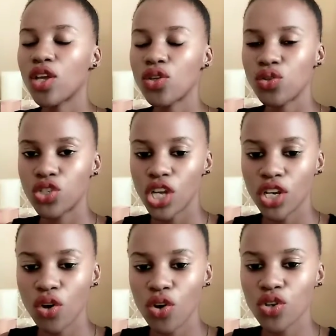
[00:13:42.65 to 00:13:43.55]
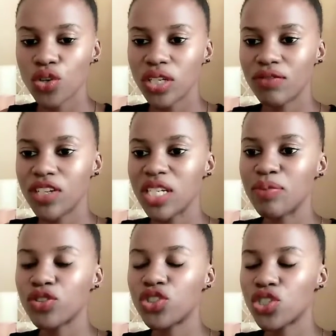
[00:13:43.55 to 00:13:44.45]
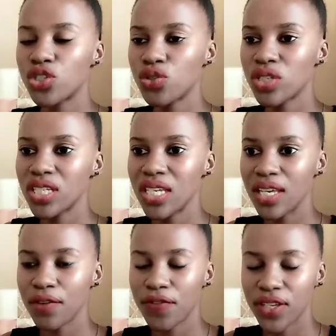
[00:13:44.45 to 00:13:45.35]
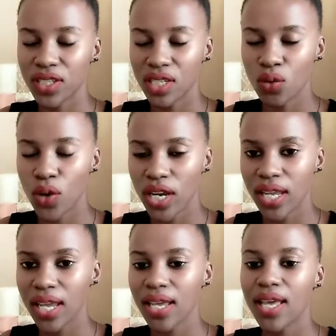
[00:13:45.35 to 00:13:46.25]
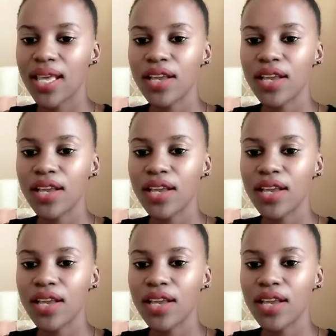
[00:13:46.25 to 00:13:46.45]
you turn on your inflatables just to see if they're still working,